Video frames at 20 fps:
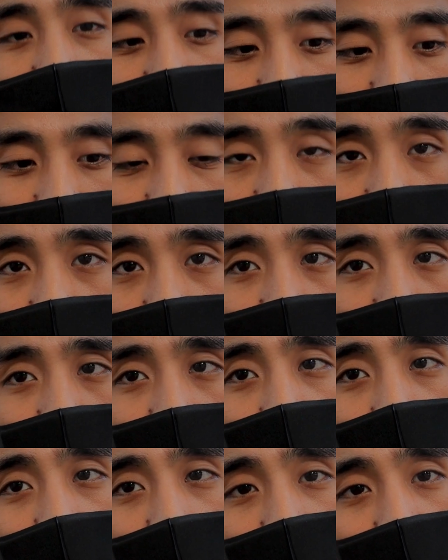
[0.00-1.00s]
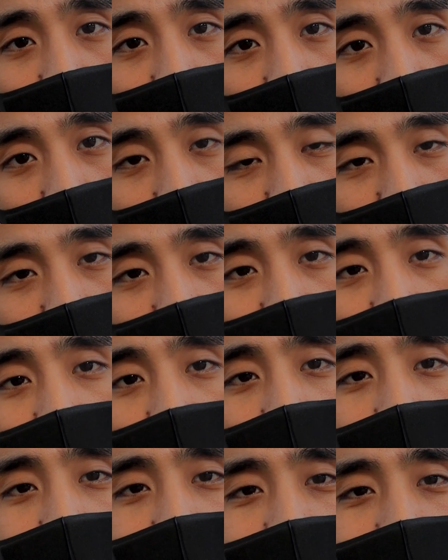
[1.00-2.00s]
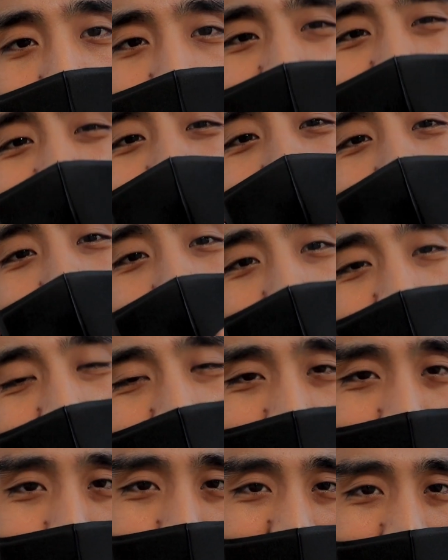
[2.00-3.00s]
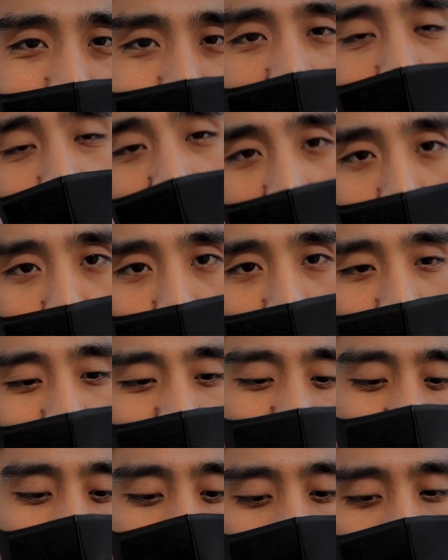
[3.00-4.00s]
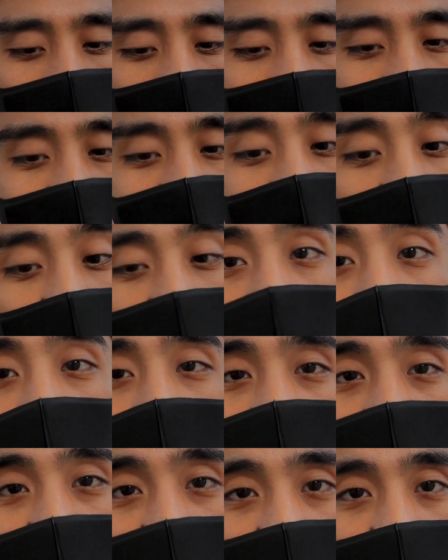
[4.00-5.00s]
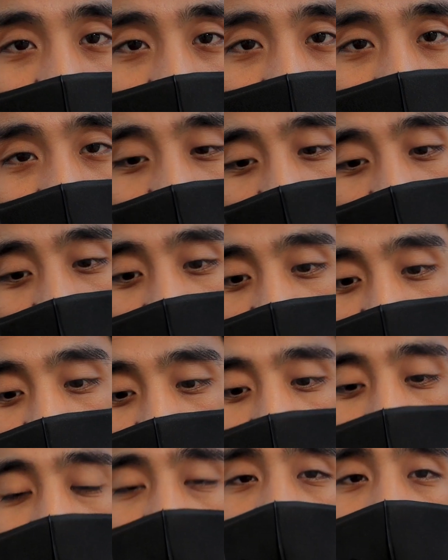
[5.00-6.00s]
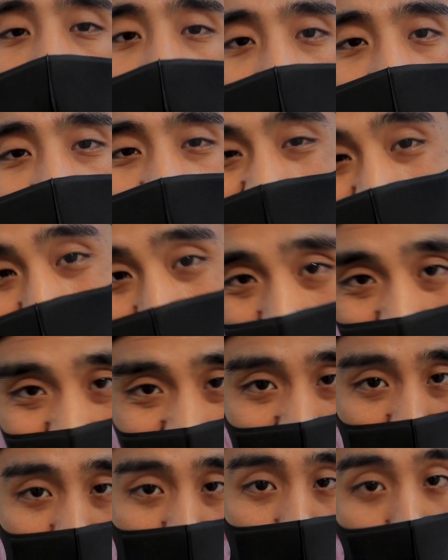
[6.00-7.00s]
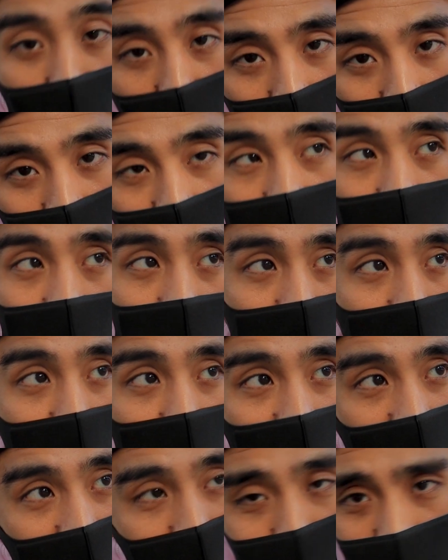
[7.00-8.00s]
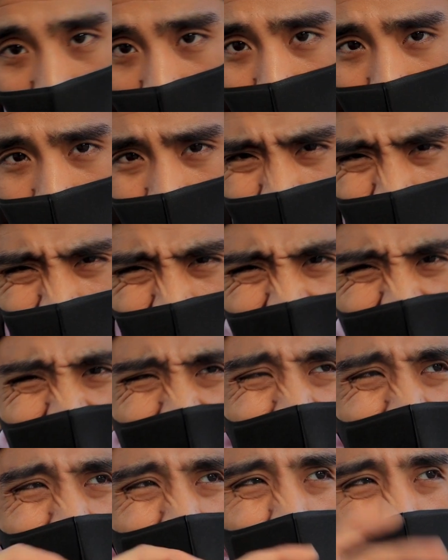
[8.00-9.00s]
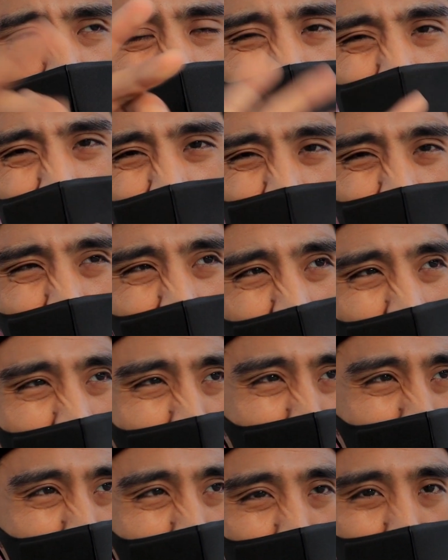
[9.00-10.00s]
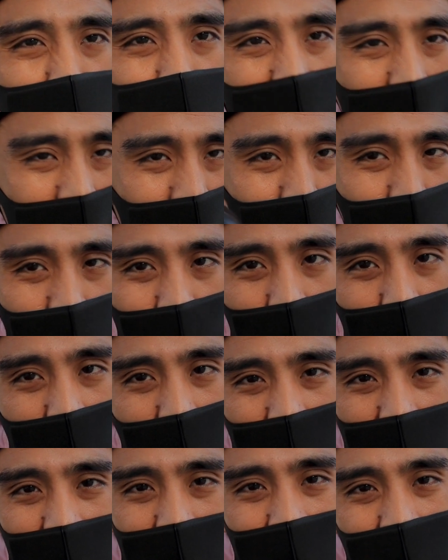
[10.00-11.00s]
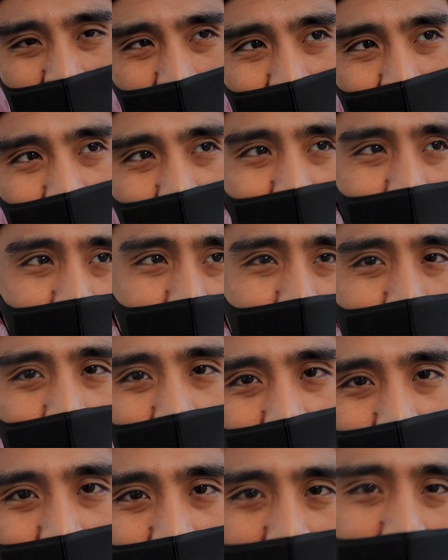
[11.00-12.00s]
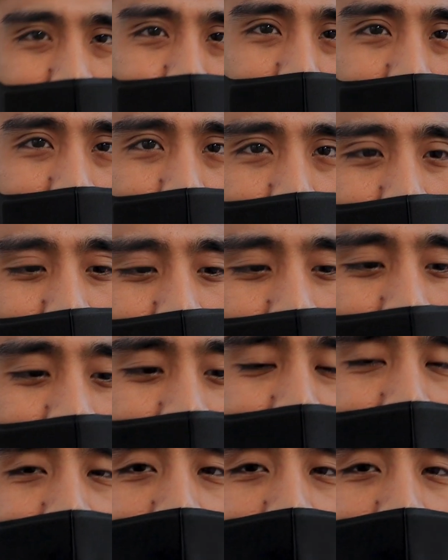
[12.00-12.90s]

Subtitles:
I said, if you have a crop sensor, it will be multiplied by 1.6. So if you are thinking of getting 50mm, I suggest you go for 35mm. It will be around I don't know, 56 or 59mm.